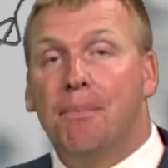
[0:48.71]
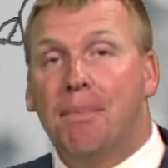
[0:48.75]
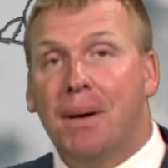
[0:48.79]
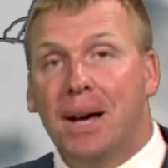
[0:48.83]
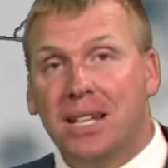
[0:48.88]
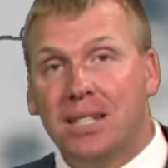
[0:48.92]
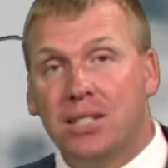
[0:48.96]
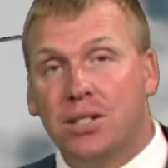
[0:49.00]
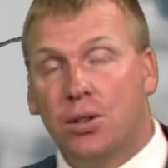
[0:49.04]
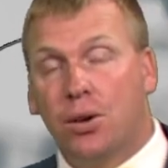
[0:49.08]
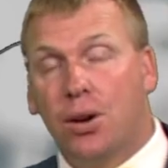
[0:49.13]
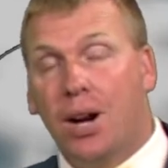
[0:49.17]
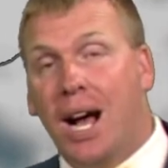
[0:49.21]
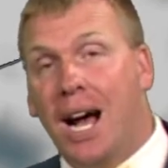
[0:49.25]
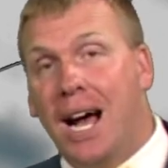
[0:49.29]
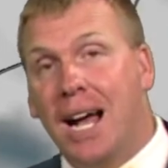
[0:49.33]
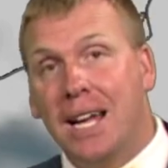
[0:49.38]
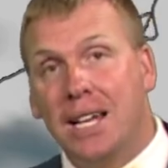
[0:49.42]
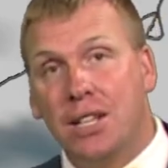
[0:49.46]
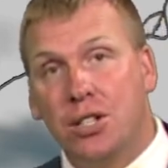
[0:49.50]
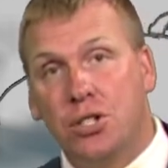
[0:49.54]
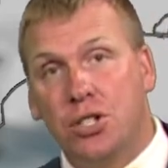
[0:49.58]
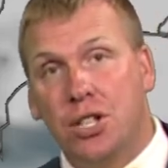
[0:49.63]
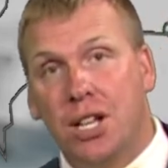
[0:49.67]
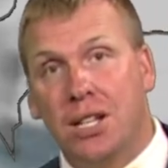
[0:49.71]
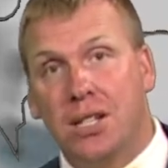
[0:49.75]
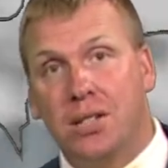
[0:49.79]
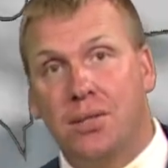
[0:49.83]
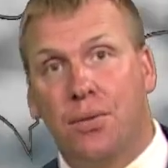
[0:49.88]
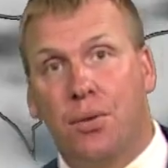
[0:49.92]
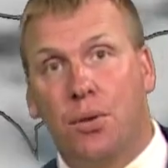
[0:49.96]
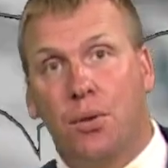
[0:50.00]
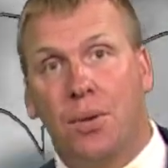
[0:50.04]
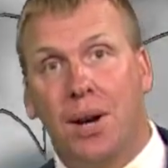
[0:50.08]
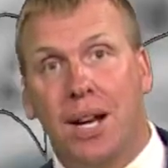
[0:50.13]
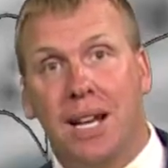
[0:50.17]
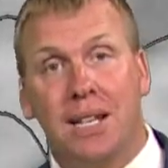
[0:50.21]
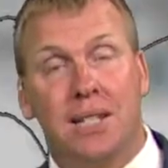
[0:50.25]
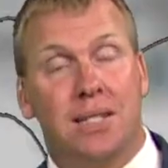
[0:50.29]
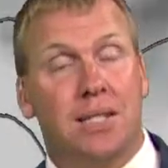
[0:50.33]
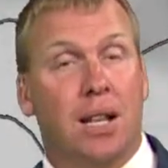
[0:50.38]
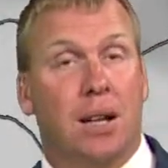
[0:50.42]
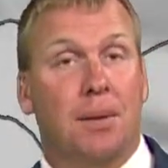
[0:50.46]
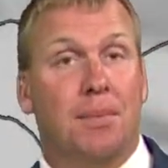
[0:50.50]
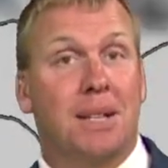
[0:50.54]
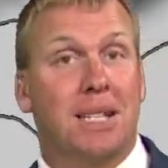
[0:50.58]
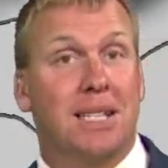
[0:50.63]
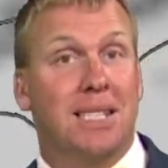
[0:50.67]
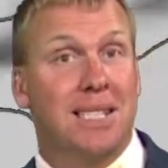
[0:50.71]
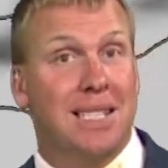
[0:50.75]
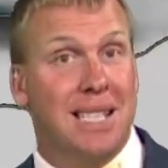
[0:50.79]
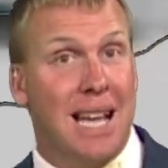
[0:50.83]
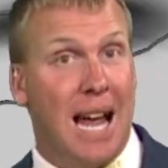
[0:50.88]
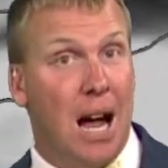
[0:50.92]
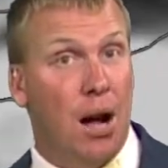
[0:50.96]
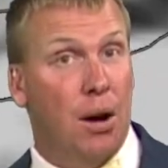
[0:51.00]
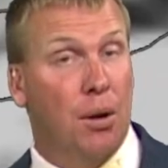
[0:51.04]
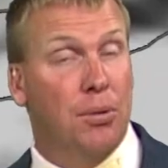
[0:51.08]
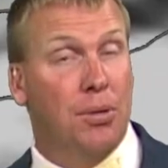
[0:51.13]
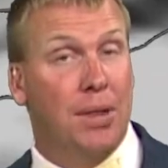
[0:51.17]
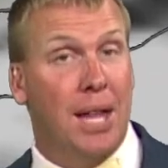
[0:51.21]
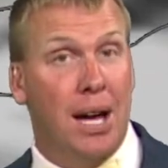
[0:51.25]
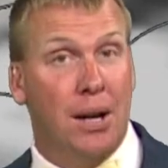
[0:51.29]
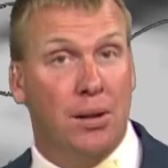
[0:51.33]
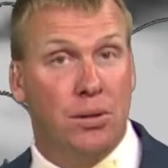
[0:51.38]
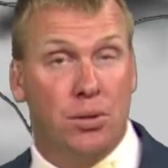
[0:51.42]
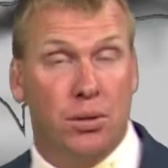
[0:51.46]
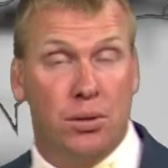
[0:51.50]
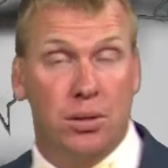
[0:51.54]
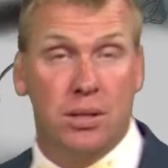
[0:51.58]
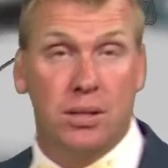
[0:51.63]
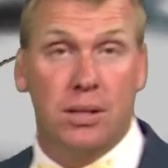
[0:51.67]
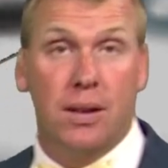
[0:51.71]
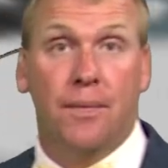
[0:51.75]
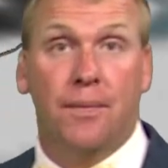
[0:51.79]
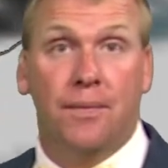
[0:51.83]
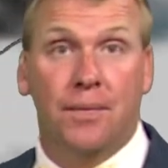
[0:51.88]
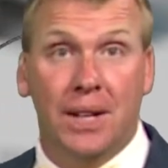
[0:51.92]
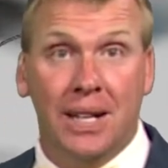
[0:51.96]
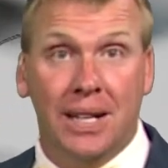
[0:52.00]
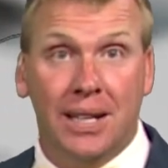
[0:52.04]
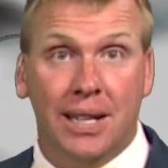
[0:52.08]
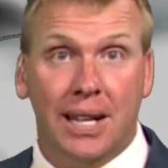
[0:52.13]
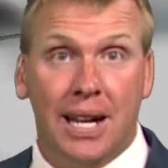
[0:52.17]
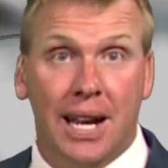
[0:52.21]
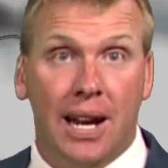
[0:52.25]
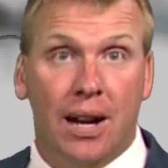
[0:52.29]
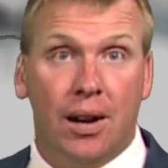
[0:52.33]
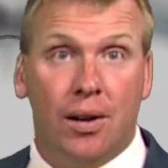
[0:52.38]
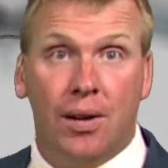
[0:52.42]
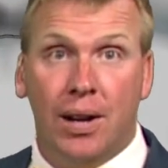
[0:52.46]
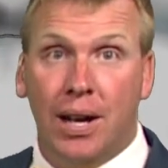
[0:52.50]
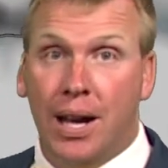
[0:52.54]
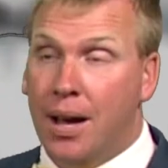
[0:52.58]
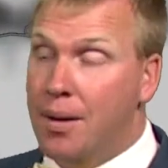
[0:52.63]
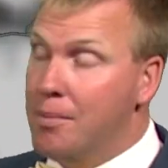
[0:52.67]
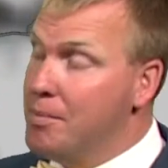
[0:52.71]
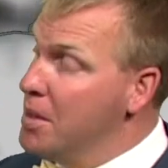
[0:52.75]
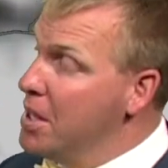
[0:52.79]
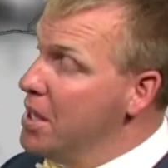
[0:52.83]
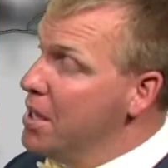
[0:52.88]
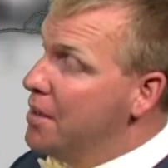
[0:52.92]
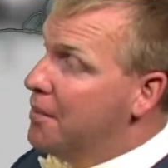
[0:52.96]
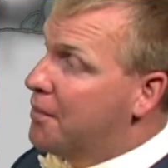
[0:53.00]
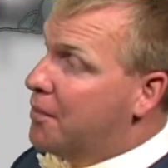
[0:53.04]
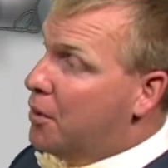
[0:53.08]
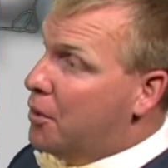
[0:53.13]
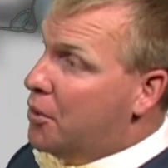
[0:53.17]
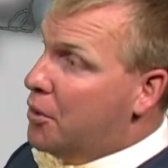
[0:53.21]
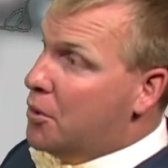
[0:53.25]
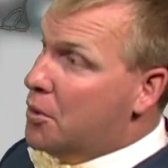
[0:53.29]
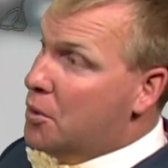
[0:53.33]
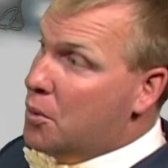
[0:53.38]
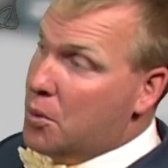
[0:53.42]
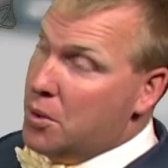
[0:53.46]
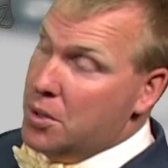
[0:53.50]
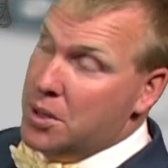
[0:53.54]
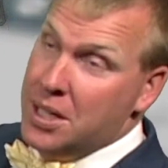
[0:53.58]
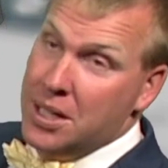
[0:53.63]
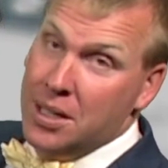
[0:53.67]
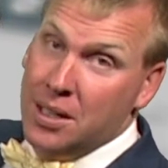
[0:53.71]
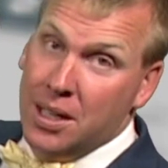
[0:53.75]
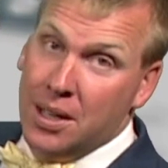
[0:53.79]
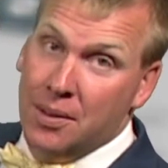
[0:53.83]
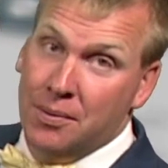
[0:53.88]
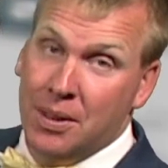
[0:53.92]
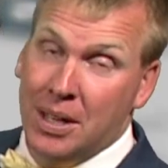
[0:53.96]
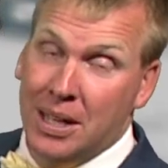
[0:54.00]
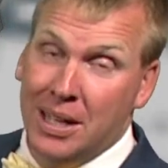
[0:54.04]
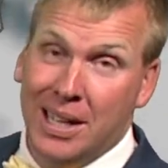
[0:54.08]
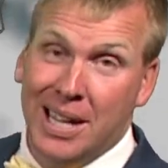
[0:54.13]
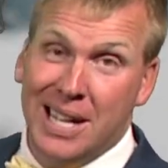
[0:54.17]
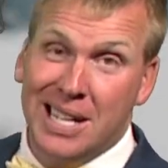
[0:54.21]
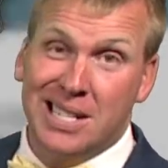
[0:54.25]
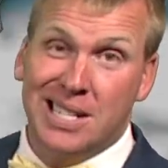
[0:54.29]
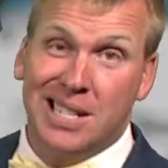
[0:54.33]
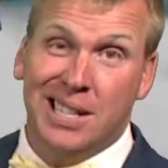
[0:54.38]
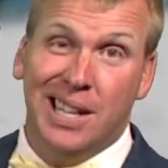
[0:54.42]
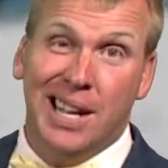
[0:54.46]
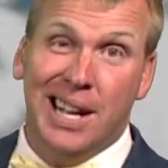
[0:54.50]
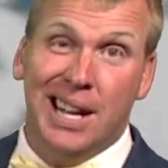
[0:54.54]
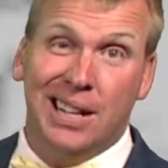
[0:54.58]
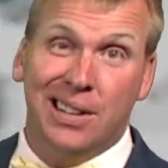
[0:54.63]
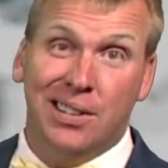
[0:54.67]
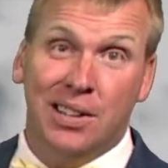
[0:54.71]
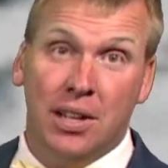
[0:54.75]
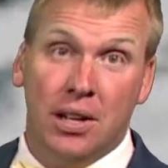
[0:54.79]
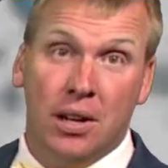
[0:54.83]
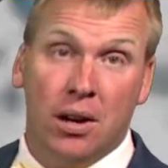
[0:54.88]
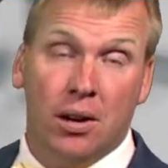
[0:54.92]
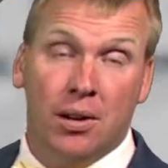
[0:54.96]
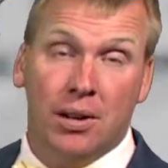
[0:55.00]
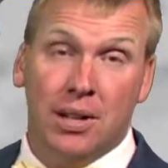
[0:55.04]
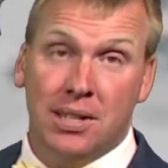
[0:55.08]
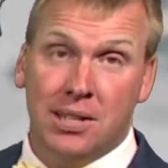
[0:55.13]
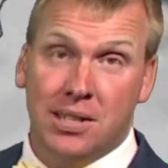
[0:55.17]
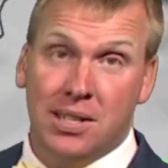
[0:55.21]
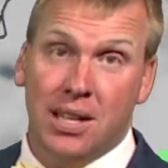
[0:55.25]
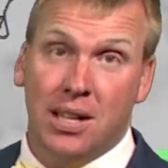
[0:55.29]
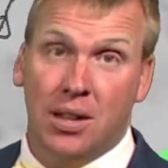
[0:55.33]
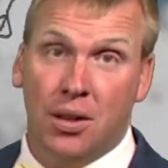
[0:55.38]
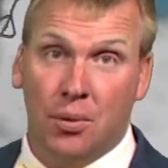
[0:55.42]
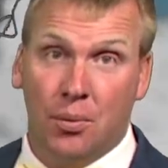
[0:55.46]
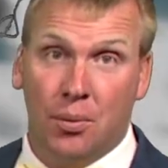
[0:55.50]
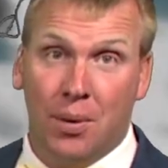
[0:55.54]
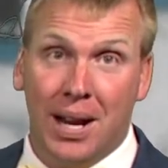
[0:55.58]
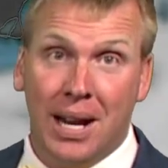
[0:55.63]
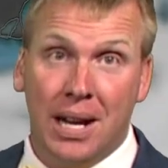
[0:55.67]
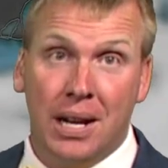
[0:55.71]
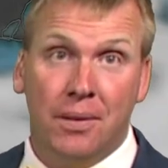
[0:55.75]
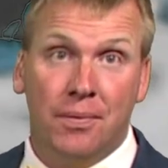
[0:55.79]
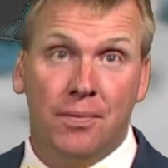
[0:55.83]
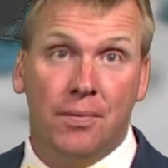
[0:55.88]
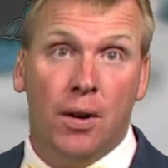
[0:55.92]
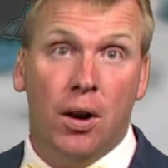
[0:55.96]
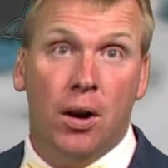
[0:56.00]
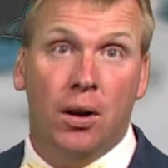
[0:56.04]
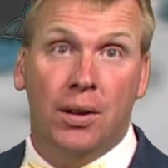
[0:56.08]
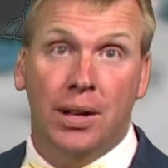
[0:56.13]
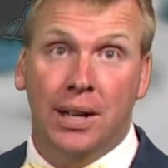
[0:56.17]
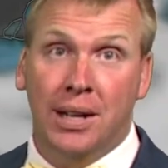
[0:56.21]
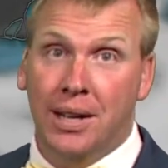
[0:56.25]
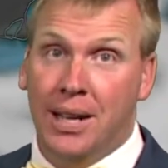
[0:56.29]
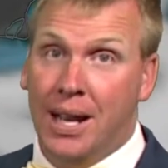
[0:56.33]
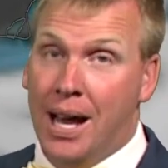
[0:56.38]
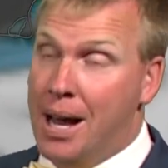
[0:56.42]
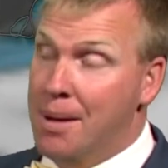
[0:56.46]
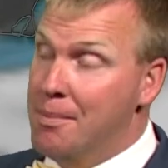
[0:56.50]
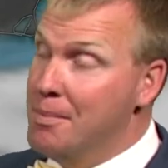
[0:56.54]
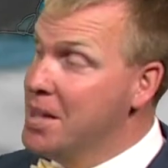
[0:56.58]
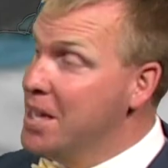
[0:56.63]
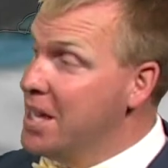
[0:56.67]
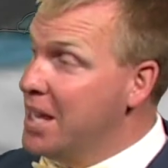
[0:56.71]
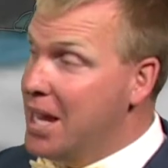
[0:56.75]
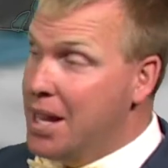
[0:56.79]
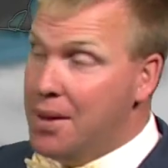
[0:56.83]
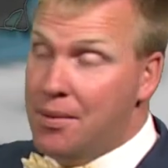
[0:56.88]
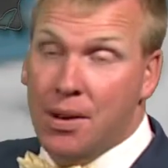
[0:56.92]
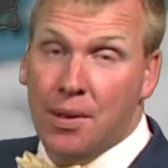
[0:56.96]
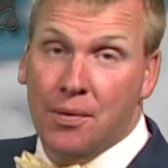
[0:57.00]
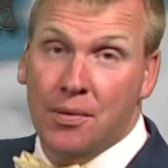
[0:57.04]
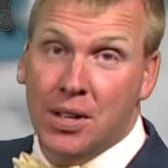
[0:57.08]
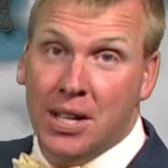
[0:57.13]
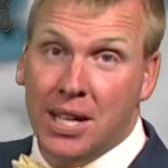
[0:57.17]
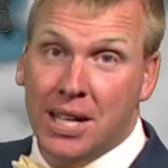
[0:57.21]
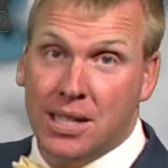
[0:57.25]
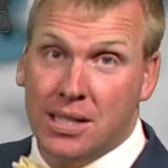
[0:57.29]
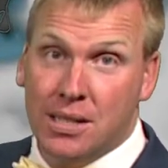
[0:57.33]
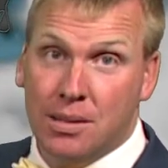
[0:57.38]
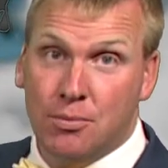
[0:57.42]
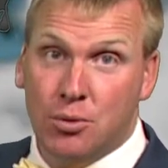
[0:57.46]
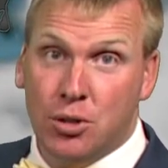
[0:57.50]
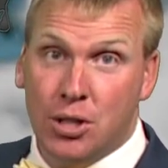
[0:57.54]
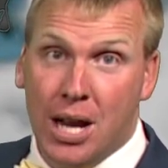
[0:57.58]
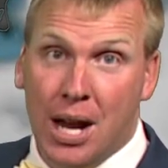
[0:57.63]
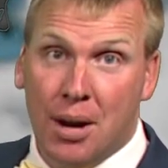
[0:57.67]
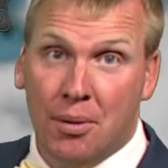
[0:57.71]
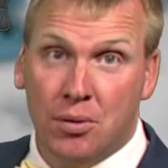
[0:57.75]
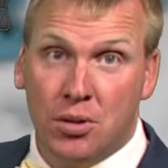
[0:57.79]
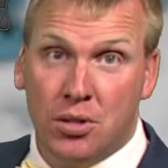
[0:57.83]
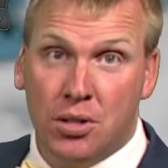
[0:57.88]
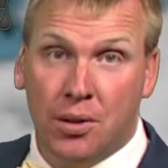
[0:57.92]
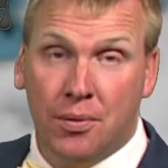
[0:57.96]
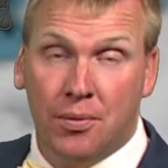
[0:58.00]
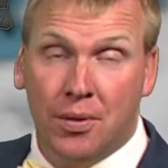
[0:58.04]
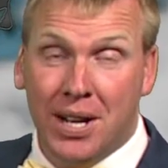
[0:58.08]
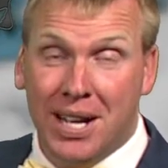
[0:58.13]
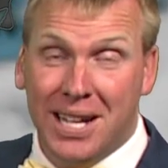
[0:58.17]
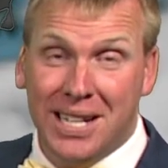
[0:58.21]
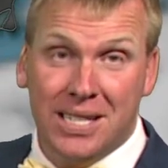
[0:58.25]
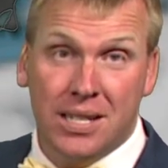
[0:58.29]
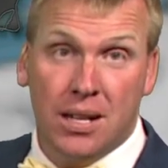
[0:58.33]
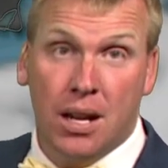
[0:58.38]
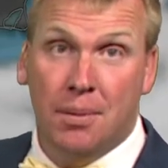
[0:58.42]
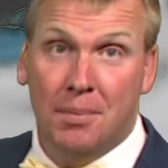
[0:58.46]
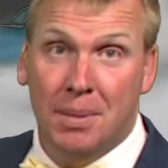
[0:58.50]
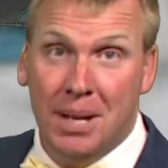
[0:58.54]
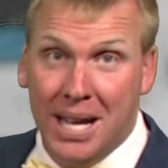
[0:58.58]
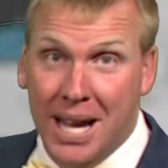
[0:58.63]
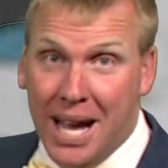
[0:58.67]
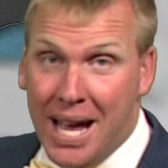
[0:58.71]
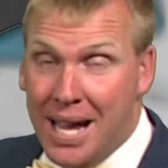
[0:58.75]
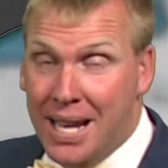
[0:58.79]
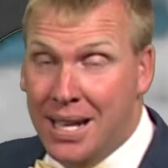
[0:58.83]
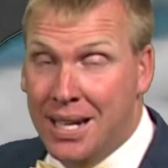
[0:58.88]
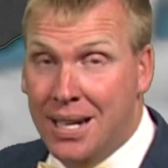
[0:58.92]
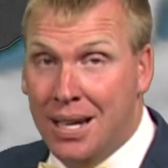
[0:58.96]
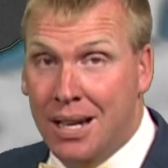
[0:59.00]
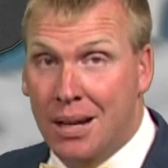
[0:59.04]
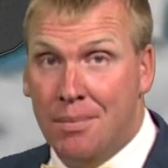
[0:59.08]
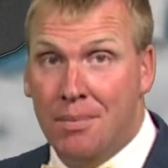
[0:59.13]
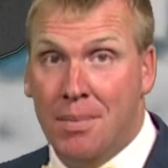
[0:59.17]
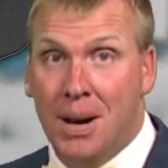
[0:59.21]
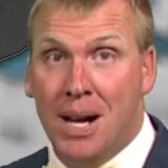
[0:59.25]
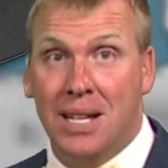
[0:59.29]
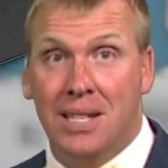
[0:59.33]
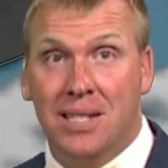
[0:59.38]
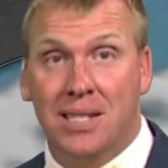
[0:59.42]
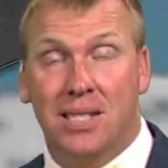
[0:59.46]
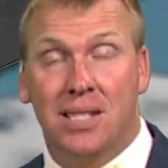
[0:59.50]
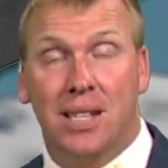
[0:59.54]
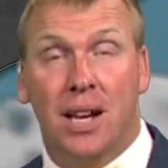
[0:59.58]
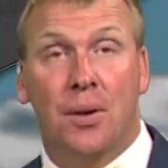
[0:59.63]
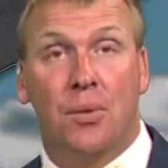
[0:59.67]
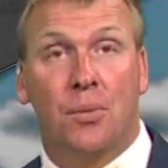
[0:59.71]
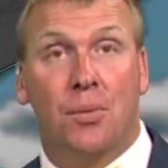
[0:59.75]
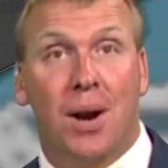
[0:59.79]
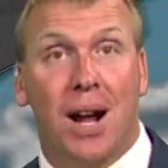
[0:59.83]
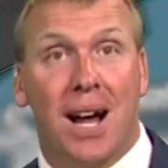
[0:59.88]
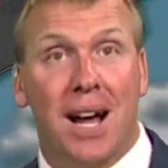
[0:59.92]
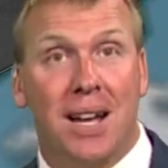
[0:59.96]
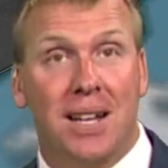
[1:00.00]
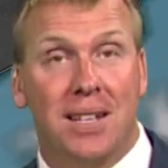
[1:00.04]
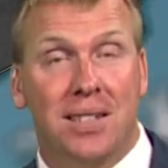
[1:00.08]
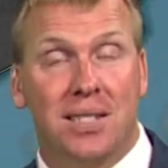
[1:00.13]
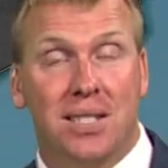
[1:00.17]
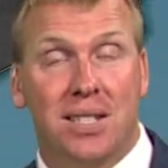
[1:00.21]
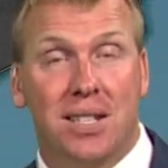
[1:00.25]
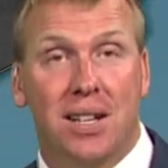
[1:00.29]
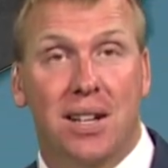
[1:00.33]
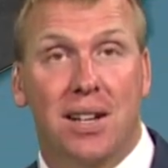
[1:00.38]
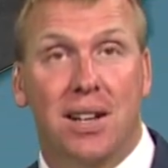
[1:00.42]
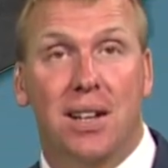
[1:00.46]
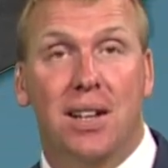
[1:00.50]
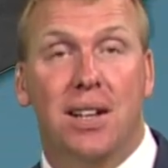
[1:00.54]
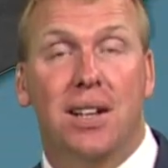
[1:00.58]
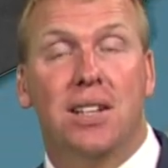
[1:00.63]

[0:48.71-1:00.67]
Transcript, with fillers: Best or highest chance for rain is going to be south down towards the Findlay area. Further north you live, the less likely you are to see the rainfall. And uh, even if you get some showers overnight, it's going to be ending by sunrise.